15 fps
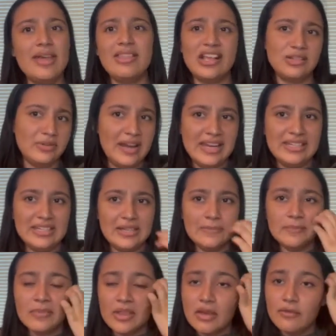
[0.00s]
That's what I did
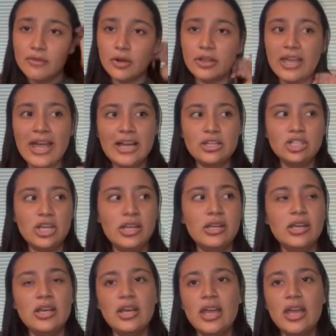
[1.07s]
for early action.